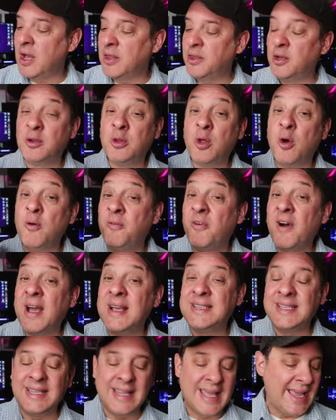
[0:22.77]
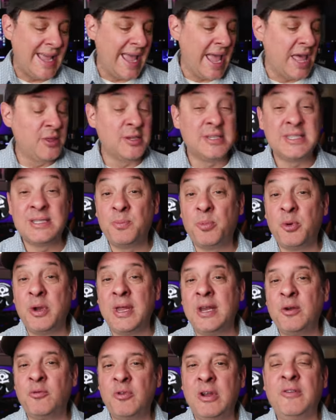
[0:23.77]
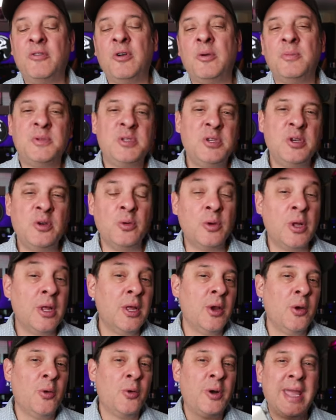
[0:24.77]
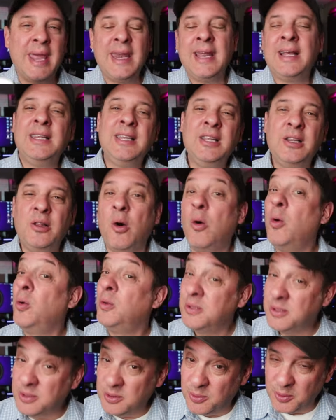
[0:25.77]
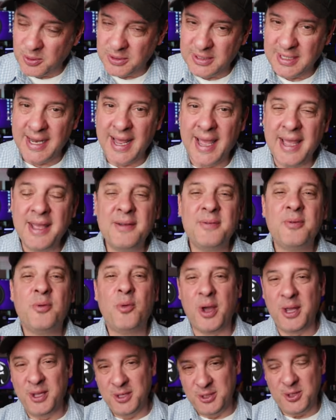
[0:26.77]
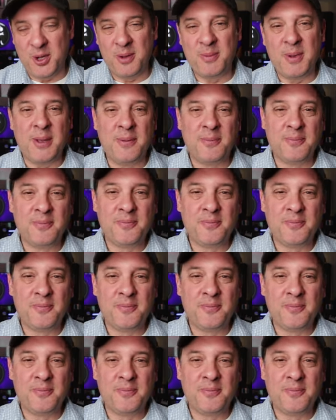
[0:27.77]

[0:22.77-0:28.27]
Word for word: got their lo-fi delay and the spring reverb too. We're getting a little old school today. Why don't you join me?